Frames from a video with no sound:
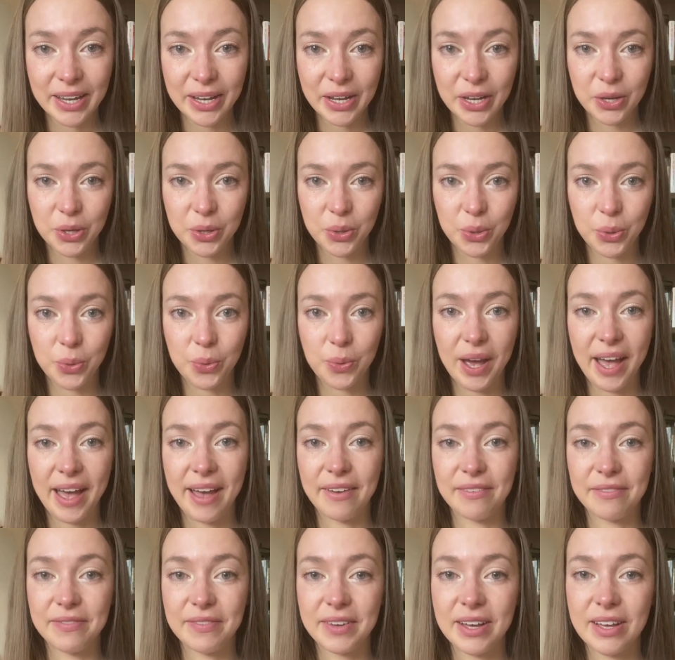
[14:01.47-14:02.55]
who
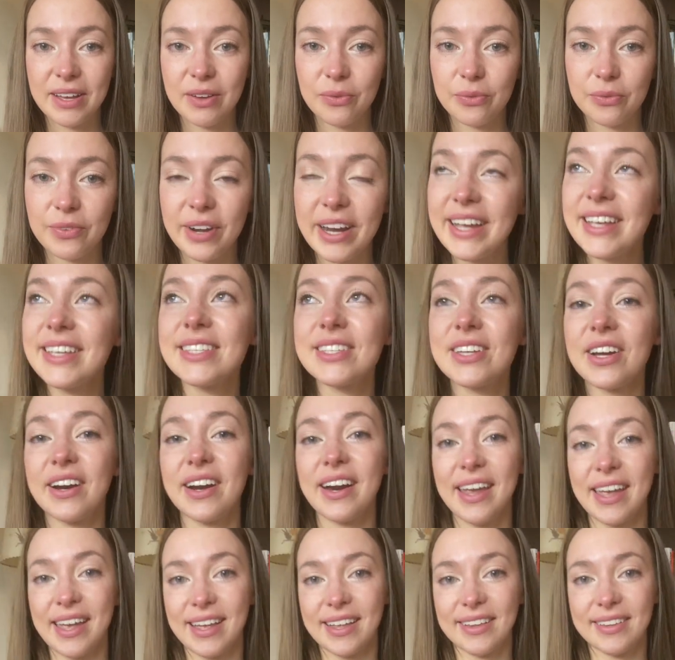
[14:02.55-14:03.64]
have raised our
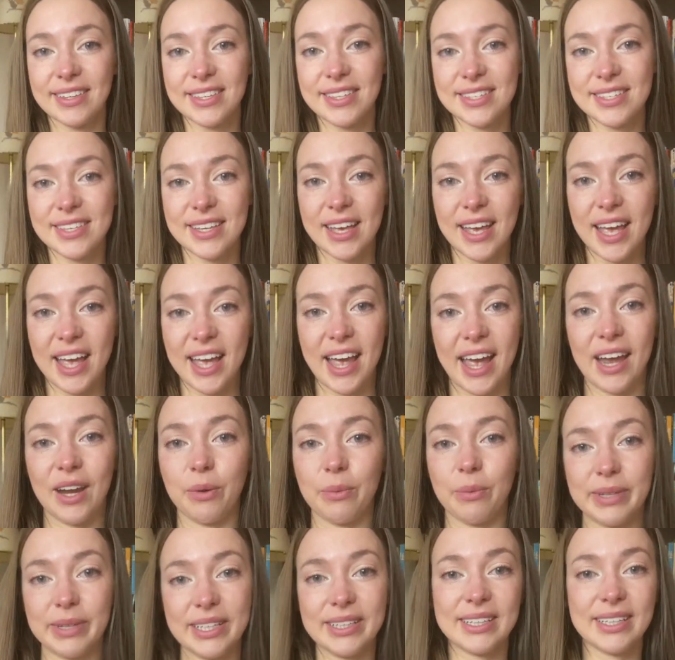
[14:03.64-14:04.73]
hands and
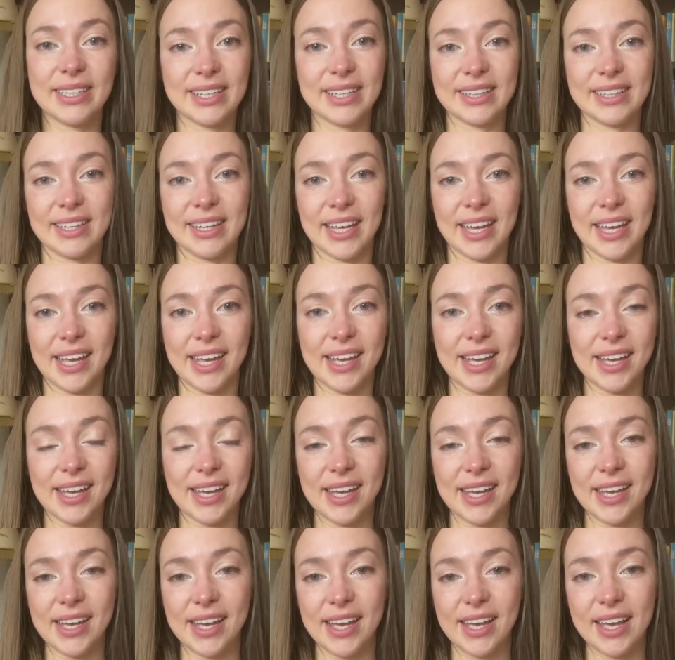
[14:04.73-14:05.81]
willingly
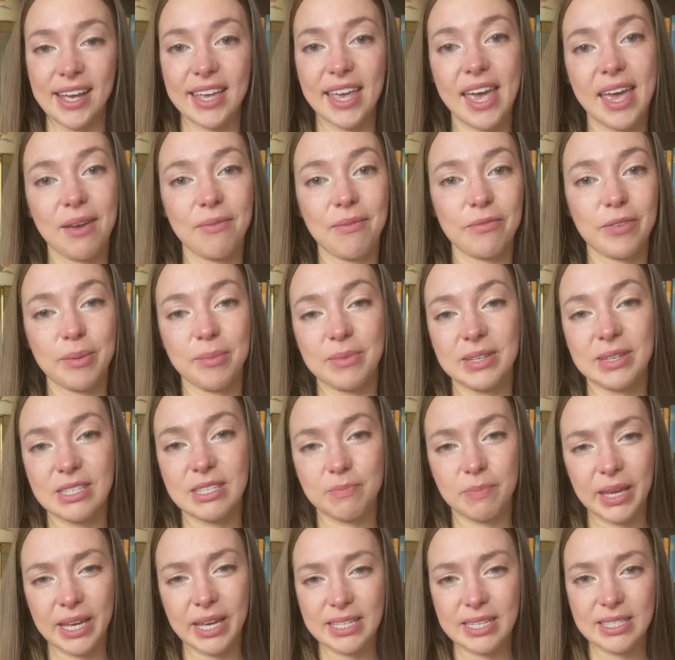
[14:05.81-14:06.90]
came from a
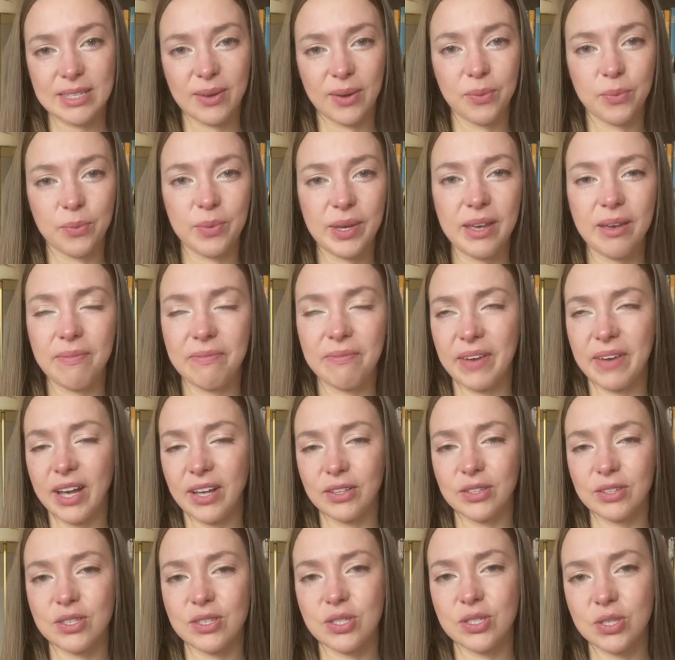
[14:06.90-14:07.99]
space that we
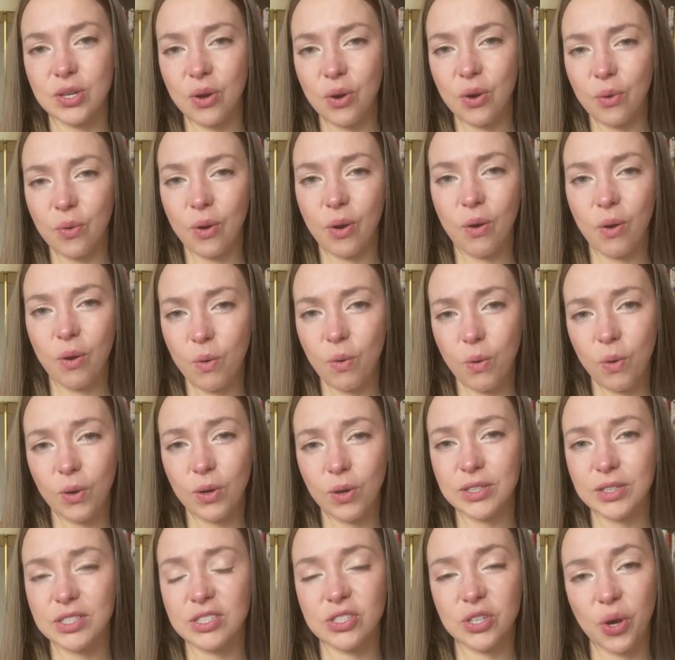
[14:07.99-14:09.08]
felt so whole,
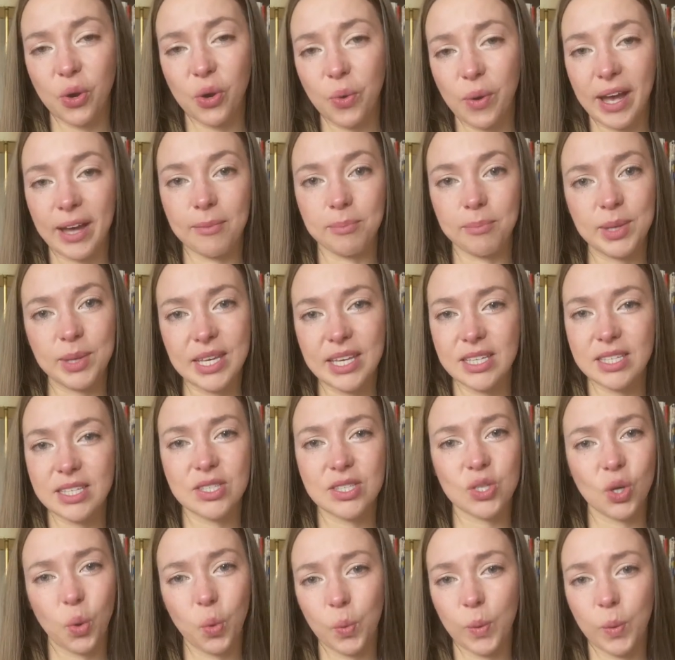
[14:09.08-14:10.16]
so at peace,
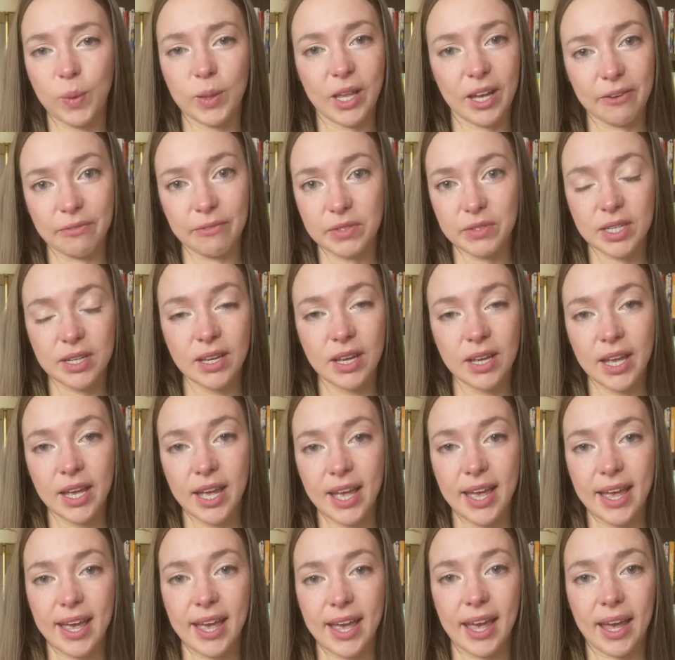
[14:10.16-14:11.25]
so loved.
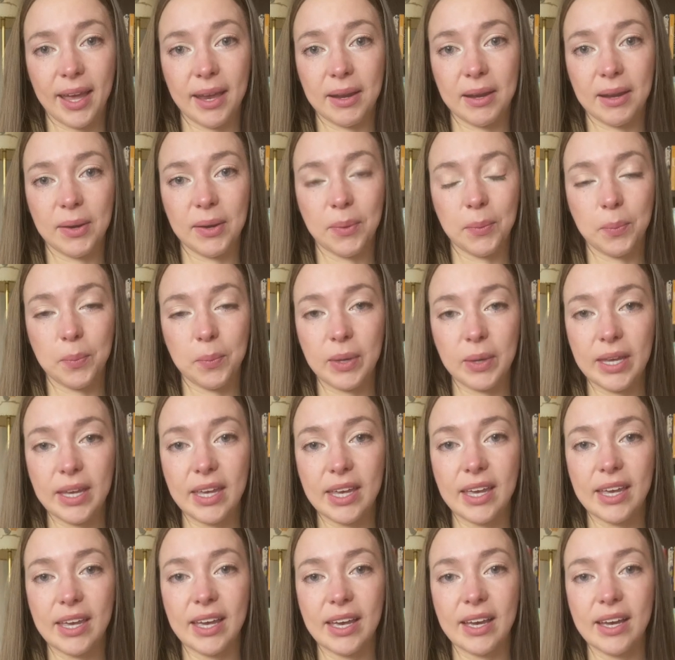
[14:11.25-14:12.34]
And
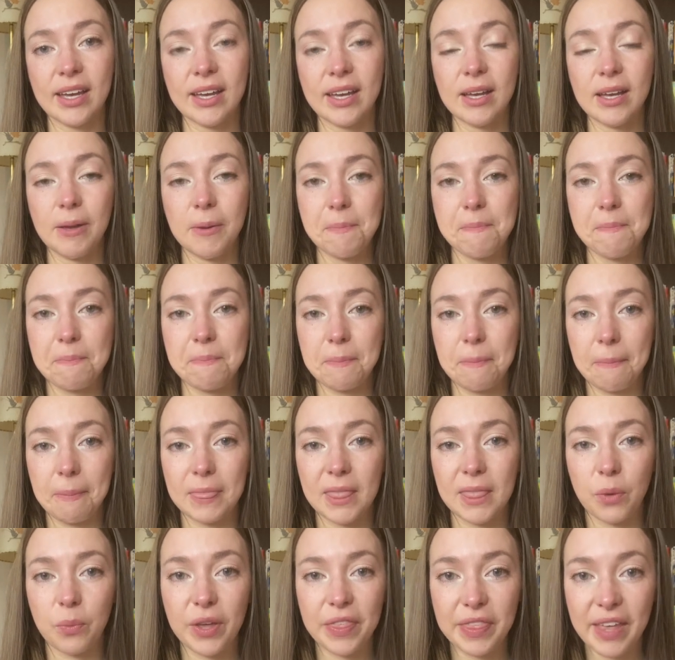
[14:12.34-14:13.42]
we,
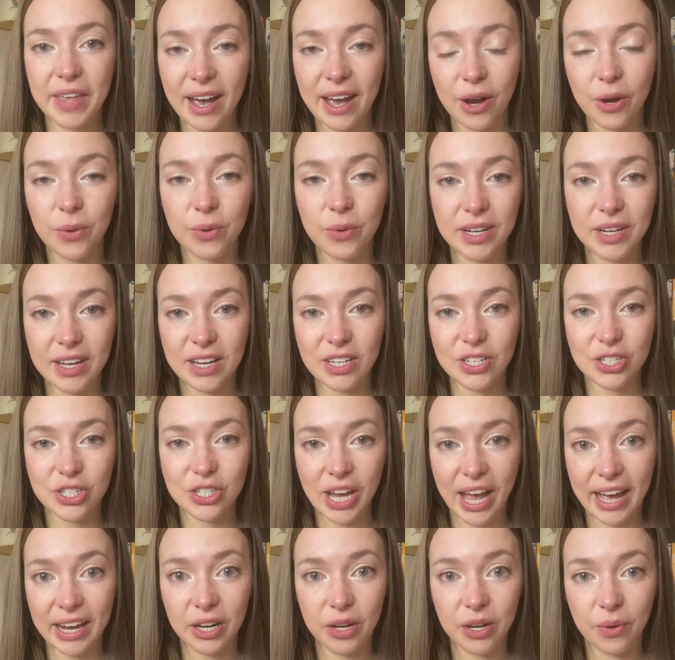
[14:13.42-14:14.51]
without a
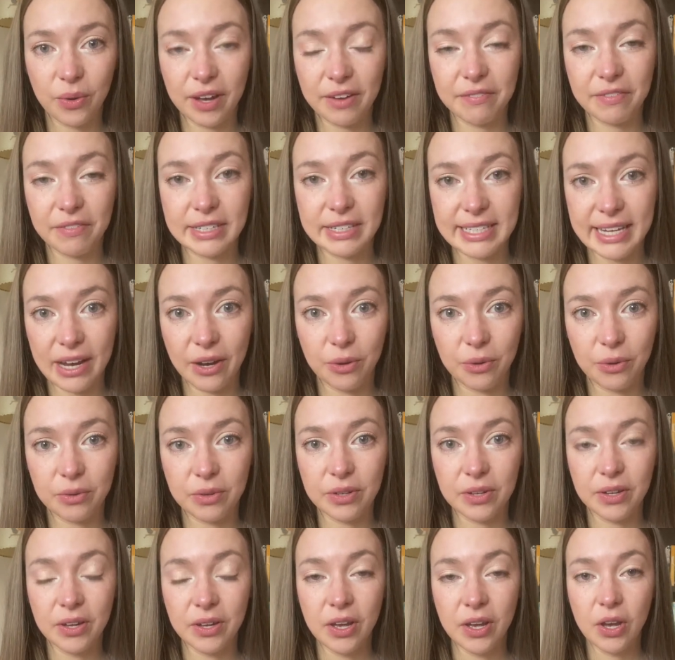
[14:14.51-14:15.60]
shadow of a doubt,
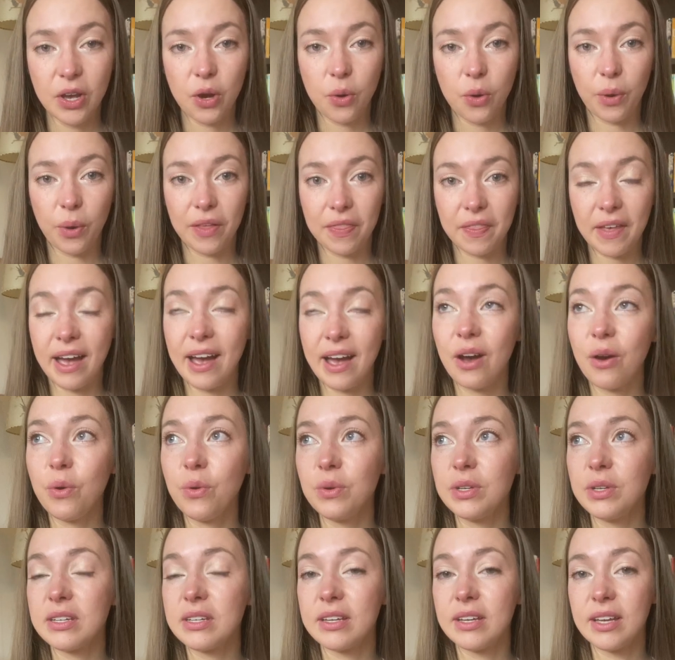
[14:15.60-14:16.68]
without